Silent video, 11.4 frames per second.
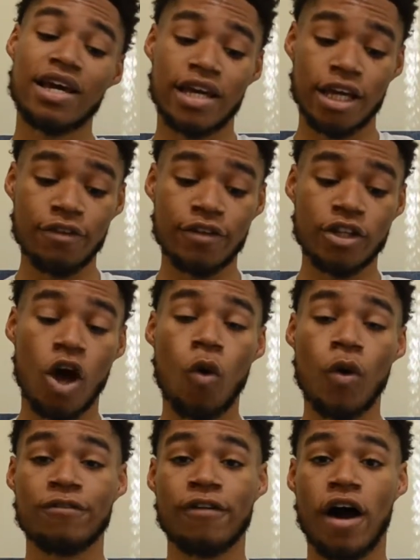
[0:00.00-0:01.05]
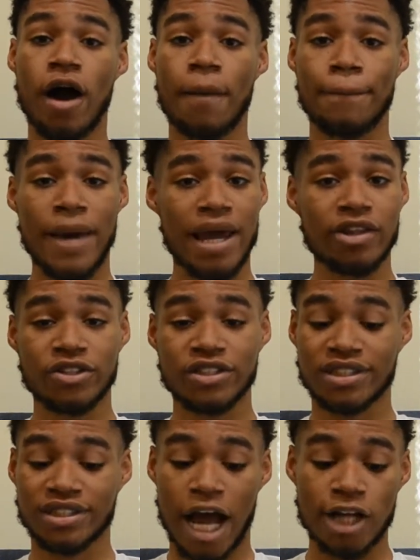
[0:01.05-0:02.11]
Even though if Baylor and
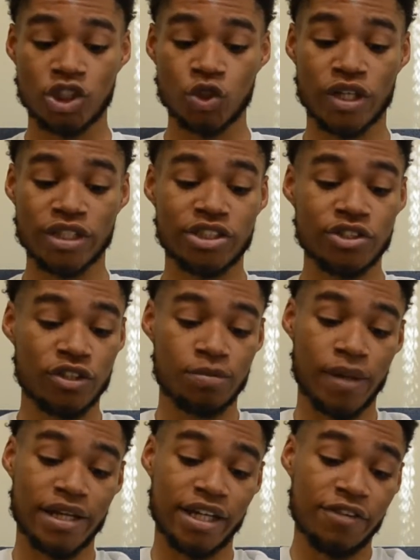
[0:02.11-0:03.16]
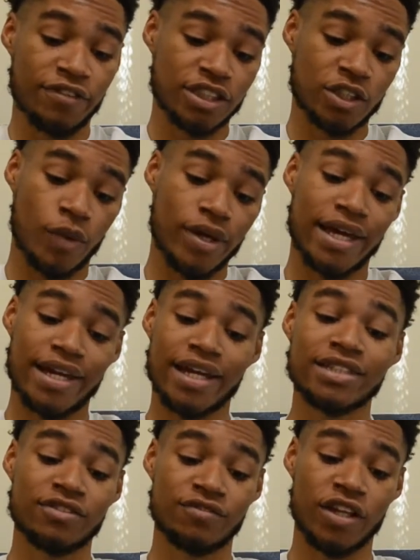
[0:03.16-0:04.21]
Scott Drew continue to play defense the way they did
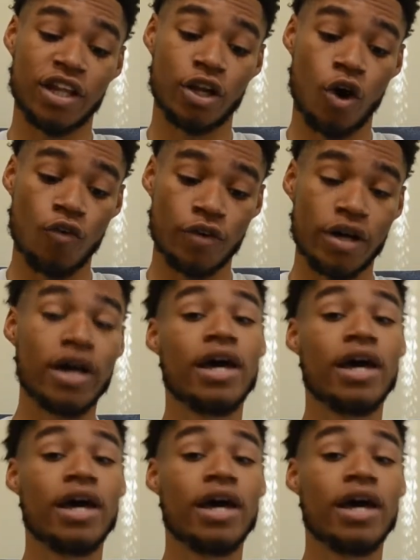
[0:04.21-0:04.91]
against Villanova,